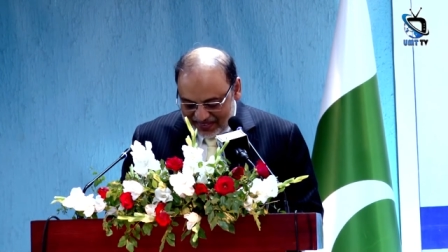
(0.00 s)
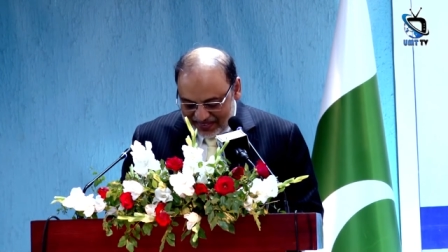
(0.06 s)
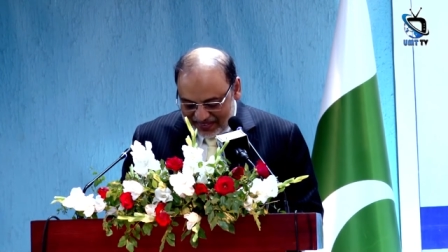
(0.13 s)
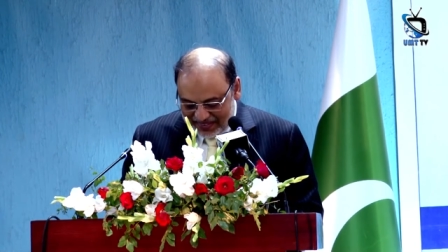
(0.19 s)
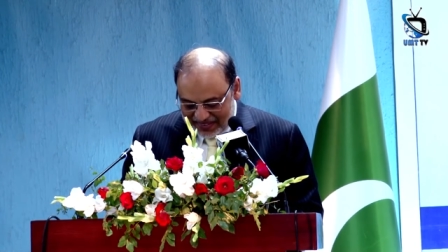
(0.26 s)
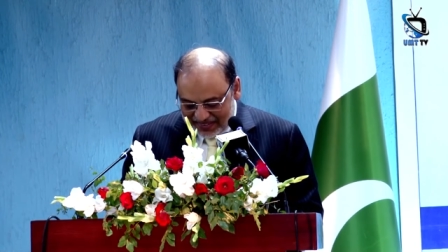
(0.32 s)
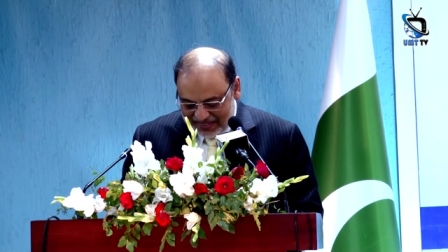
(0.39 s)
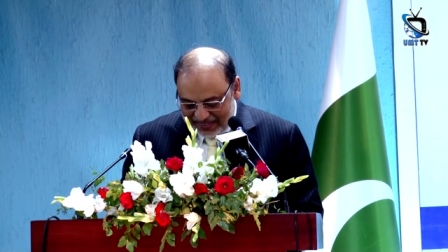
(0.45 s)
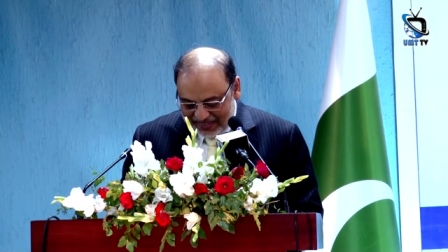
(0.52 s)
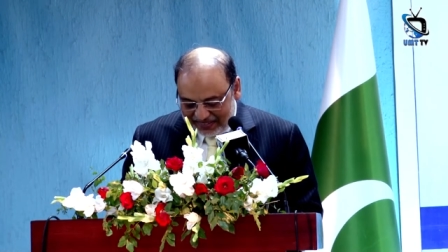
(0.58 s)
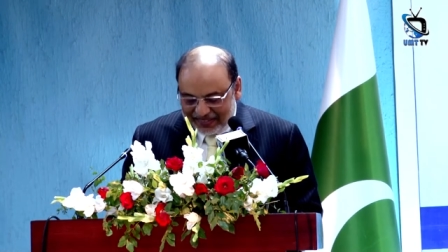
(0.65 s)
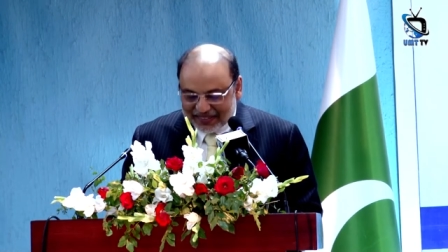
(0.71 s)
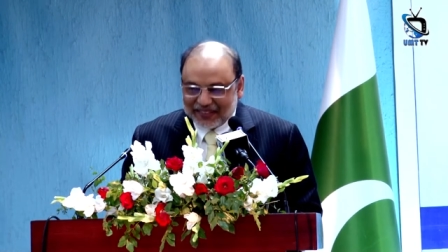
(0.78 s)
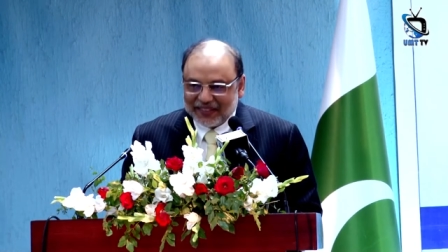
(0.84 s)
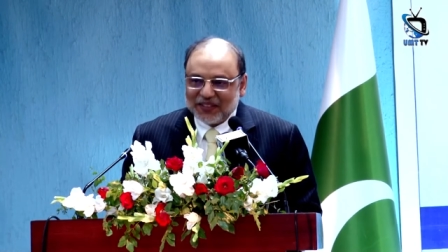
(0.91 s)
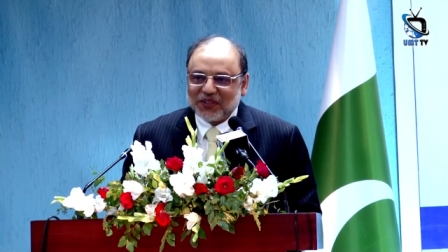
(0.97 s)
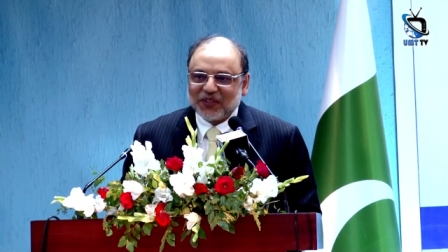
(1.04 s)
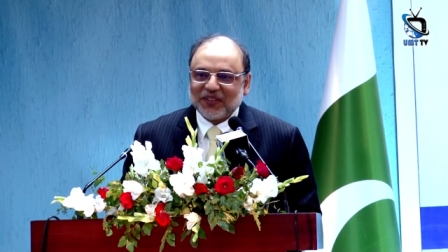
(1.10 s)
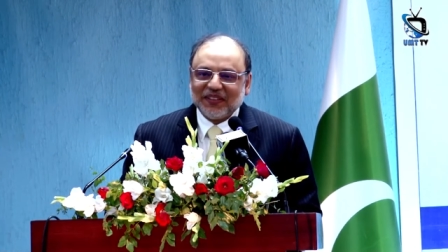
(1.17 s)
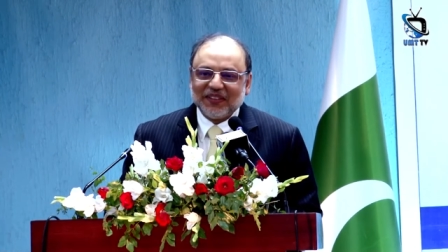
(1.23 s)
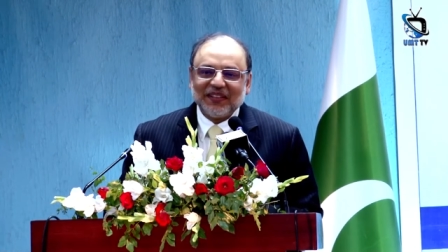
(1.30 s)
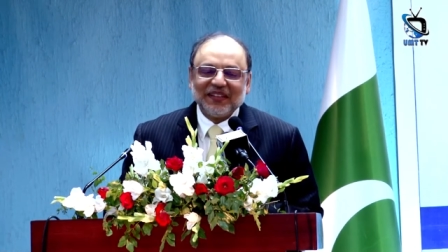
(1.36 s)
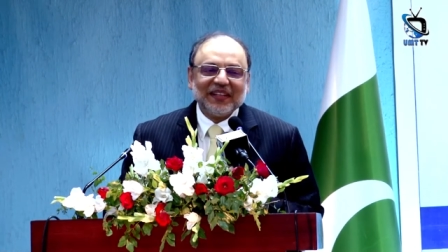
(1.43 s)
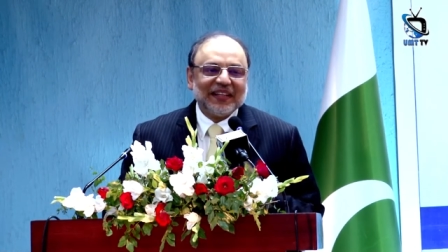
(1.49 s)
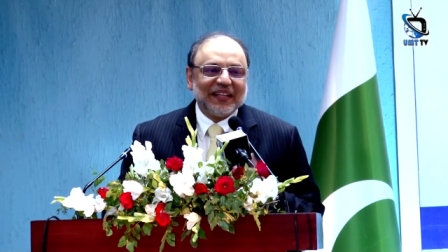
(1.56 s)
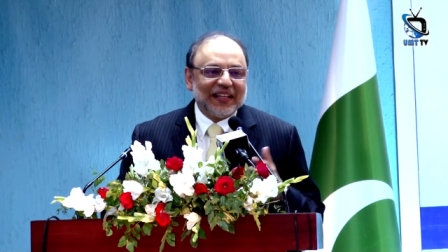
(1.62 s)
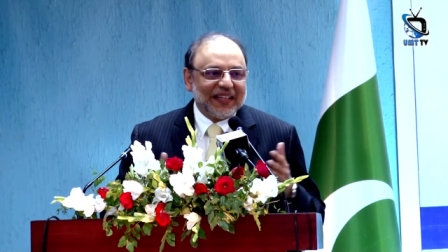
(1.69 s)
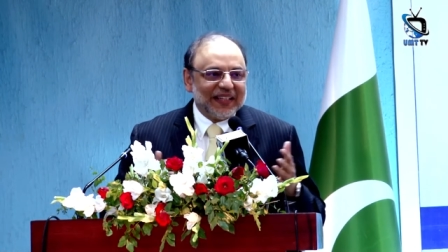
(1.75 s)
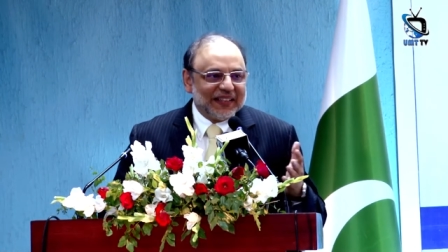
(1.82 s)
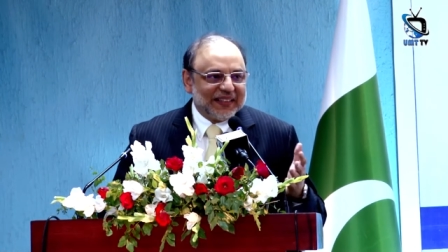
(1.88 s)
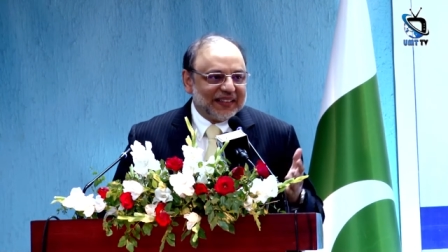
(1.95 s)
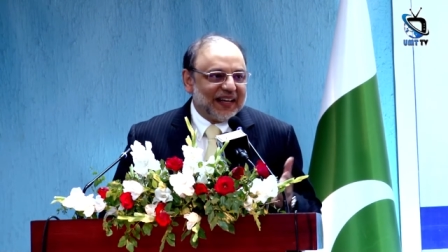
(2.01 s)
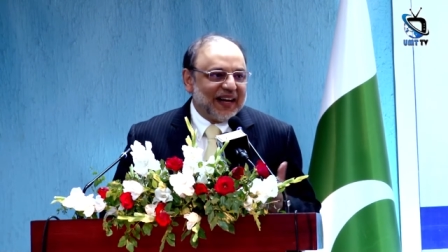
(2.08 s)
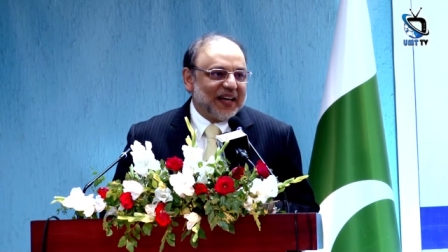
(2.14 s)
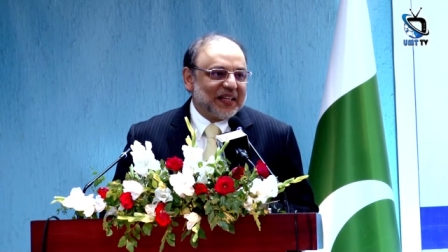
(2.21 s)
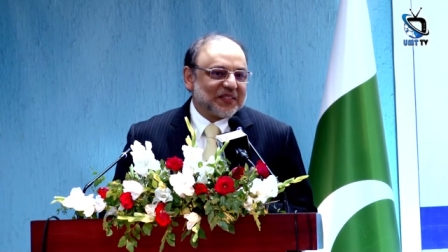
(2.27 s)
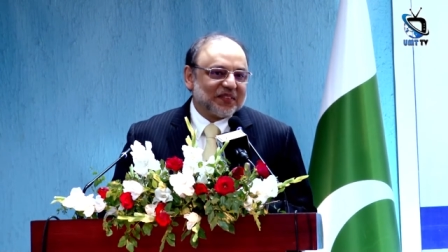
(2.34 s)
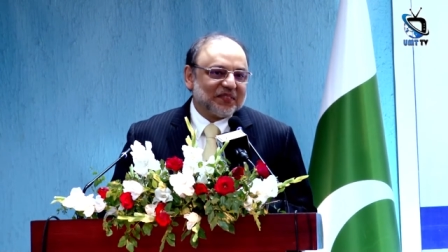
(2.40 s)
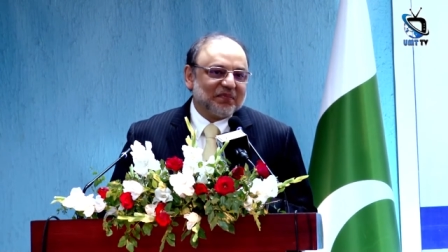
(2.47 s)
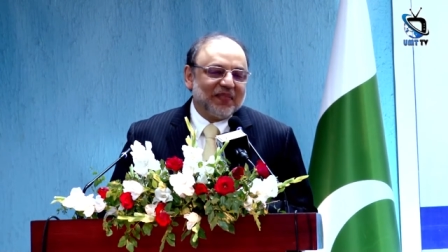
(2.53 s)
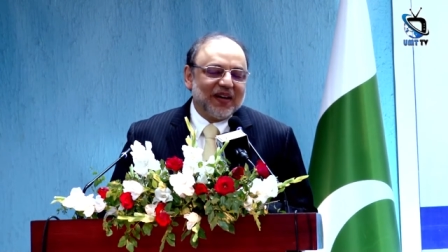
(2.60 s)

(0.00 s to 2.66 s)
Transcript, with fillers: uh, recognition in the eyes of